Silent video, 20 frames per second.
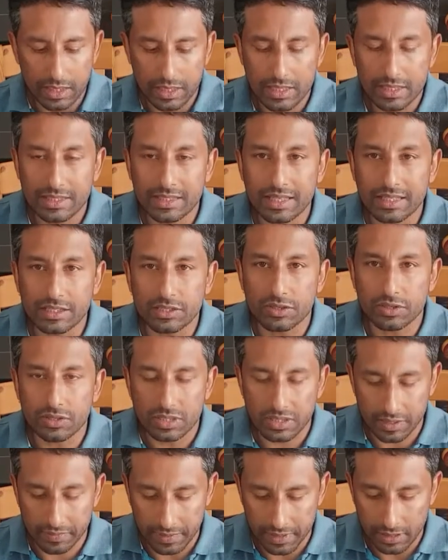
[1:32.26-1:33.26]
6 or
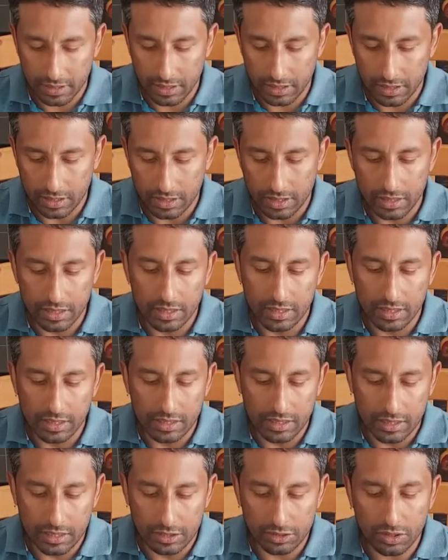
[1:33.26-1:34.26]
7
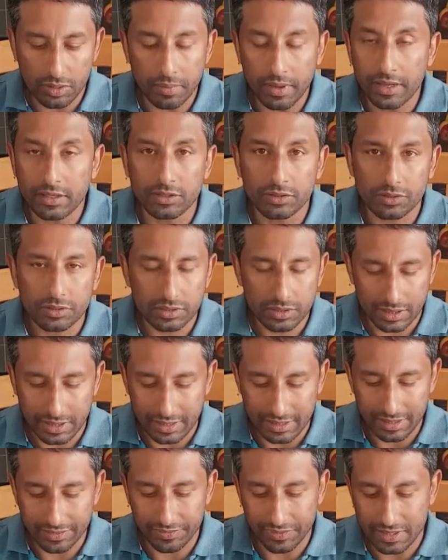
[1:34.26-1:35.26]
tomatoes
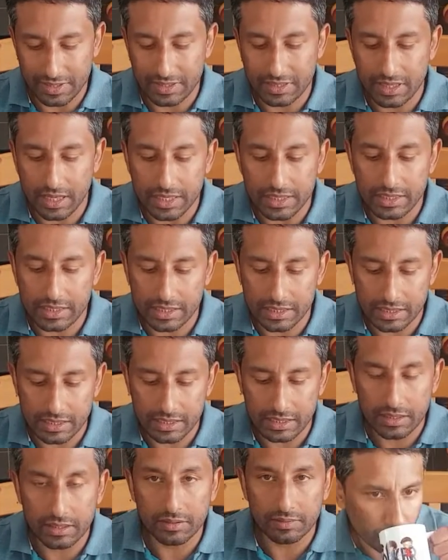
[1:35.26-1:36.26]
in different sizes.